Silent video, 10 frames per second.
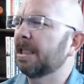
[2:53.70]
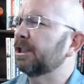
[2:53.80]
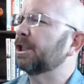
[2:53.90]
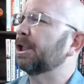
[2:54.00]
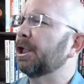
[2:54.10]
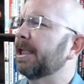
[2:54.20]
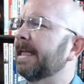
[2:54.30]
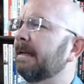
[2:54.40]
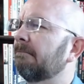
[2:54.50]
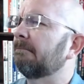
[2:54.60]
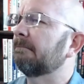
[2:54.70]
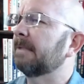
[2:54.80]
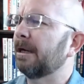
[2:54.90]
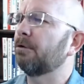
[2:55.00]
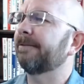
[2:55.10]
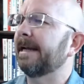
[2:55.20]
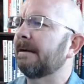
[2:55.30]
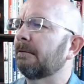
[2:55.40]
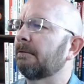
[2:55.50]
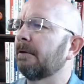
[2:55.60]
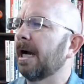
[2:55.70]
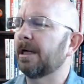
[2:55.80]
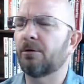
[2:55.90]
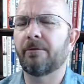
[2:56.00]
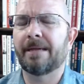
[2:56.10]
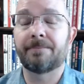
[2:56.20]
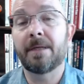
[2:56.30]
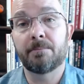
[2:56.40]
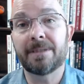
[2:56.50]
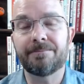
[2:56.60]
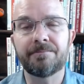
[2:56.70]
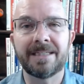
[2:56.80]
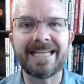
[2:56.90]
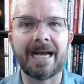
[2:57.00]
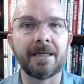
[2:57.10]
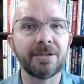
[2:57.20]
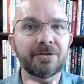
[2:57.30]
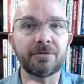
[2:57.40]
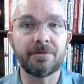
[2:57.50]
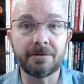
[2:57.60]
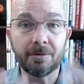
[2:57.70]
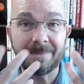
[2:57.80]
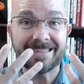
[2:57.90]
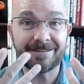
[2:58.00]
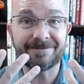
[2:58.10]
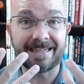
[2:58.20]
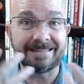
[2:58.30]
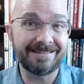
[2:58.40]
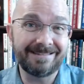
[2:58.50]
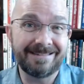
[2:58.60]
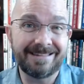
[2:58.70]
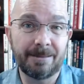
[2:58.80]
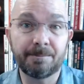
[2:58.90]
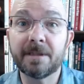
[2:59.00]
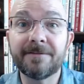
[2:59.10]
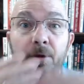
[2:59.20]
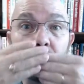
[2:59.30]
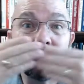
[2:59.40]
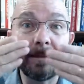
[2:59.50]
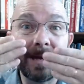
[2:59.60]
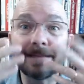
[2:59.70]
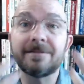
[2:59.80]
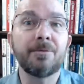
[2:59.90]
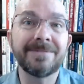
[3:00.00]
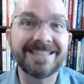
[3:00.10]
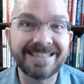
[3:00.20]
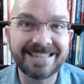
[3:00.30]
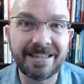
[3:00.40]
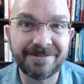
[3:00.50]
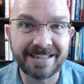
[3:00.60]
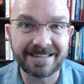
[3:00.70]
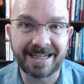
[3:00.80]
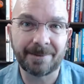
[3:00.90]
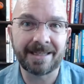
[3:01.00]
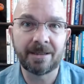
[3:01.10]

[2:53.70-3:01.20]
Security, get over here, and all that. But yeah, so you'll make the face. You know. But if you're wearing the mask, no one's going to see the face anyway.